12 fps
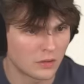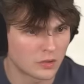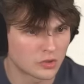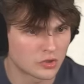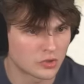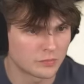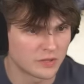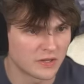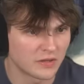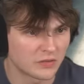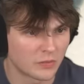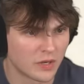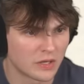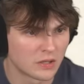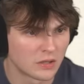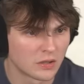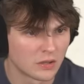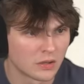It should be this way.
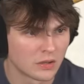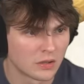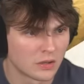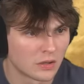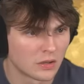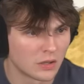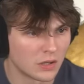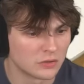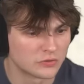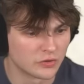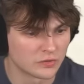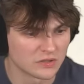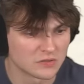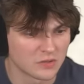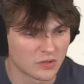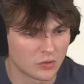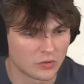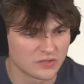Oh, doing this with a
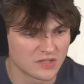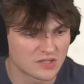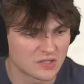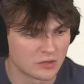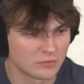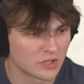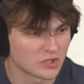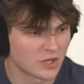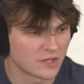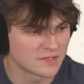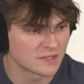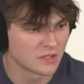horse is so much nicer.